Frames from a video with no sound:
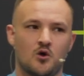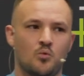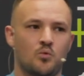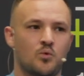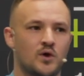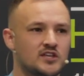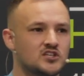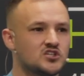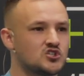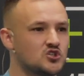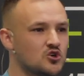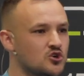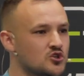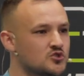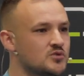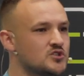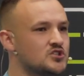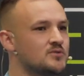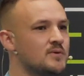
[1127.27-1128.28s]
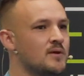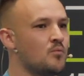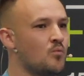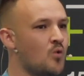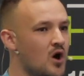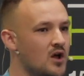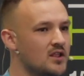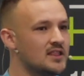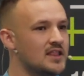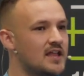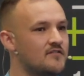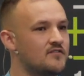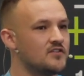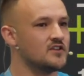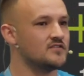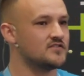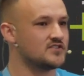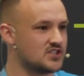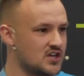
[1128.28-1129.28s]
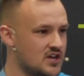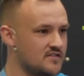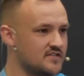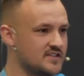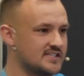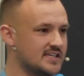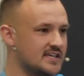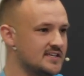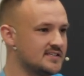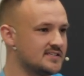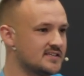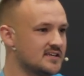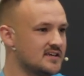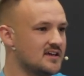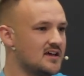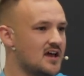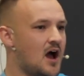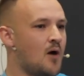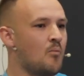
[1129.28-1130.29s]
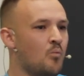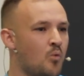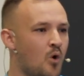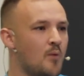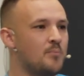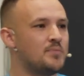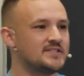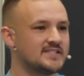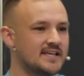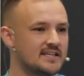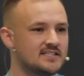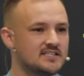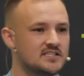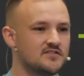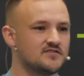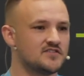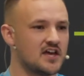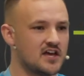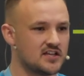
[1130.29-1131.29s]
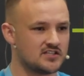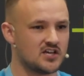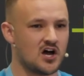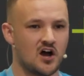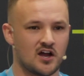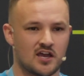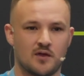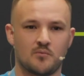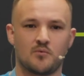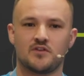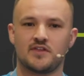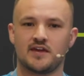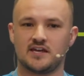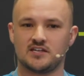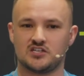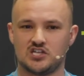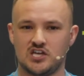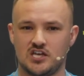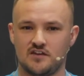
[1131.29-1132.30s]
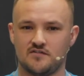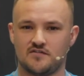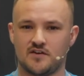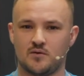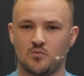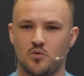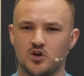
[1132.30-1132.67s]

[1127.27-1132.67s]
which stores were doing what level of services and what percentage of their target were they achieving,